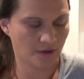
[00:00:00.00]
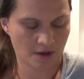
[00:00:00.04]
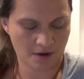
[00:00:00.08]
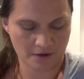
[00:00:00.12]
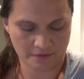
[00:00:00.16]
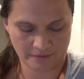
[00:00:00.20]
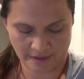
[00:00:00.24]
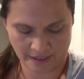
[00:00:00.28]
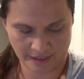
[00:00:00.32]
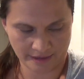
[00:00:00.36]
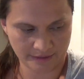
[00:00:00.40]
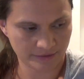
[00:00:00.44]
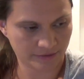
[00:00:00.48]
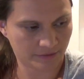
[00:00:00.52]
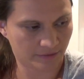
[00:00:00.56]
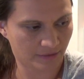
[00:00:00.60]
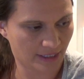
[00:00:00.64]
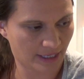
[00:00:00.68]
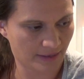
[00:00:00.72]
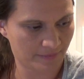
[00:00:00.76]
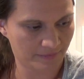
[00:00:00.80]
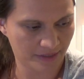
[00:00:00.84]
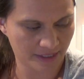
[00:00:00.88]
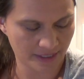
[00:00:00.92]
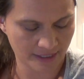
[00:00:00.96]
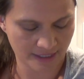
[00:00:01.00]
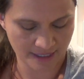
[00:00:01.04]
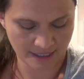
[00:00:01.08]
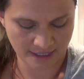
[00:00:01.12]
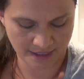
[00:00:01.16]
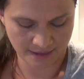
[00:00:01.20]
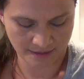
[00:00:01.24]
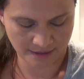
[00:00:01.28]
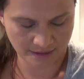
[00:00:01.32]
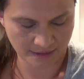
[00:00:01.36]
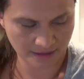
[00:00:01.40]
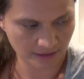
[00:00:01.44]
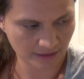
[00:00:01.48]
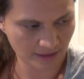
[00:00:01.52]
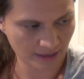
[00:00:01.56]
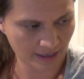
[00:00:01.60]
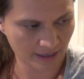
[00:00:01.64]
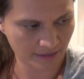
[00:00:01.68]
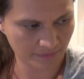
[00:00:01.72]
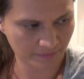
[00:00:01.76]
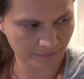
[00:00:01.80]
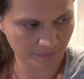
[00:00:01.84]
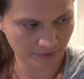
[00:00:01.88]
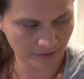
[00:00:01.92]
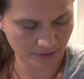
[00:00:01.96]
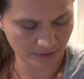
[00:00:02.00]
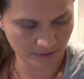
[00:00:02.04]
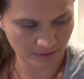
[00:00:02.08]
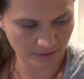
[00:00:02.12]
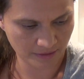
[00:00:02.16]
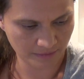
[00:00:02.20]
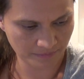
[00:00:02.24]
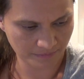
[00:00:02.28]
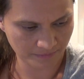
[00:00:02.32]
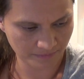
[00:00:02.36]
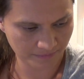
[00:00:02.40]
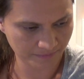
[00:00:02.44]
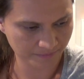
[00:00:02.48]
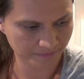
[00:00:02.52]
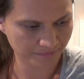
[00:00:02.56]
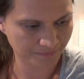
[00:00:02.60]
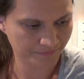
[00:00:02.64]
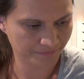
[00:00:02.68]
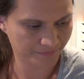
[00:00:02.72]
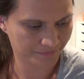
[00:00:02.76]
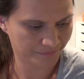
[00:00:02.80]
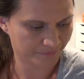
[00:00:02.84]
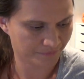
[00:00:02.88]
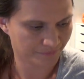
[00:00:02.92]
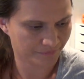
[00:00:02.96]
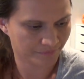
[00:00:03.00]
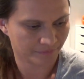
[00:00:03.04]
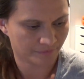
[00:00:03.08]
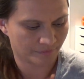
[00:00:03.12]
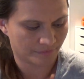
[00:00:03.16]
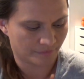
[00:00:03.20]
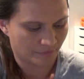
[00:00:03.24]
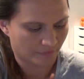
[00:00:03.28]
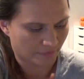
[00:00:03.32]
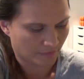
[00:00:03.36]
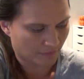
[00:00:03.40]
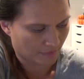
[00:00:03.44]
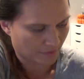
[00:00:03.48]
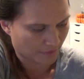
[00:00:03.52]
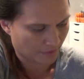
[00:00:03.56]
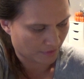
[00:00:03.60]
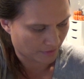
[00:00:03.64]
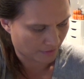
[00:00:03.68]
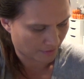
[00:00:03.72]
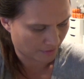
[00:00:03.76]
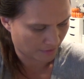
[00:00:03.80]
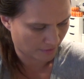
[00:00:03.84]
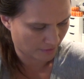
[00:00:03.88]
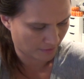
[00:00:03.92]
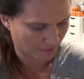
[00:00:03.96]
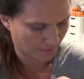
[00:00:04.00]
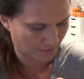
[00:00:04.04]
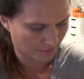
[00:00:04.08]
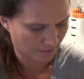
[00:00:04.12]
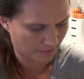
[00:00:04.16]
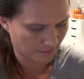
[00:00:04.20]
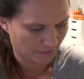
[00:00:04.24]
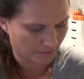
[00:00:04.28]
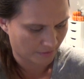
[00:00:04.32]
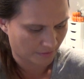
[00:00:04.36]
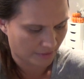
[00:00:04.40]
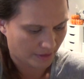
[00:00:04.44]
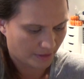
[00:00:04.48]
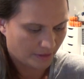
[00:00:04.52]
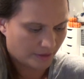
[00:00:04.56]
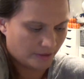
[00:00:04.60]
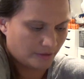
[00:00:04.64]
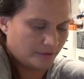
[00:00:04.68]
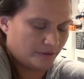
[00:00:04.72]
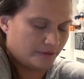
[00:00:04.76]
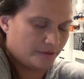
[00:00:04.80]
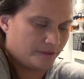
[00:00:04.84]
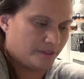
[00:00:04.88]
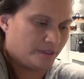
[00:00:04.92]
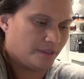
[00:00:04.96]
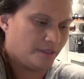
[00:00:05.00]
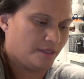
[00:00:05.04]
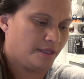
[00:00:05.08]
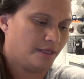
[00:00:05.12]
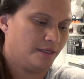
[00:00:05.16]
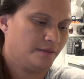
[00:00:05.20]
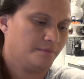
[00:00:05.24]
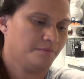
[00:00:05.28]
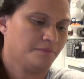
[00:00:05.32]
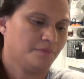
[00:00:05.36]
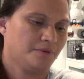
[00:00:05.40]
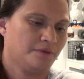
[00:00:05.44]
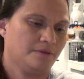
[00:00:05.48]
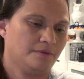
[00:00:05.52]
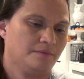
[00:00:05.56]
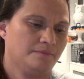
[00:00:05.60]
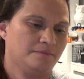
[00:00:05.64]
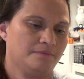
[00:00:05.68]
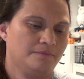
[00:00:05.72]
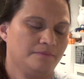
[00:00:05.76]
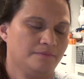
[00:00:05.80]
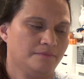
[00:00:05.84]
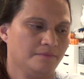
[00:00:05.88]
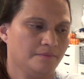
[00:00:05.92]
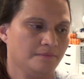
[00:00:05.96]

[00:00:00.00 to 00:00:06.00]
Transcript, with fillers: All right, so let me get the light bulb. Okay, here's the light bulb.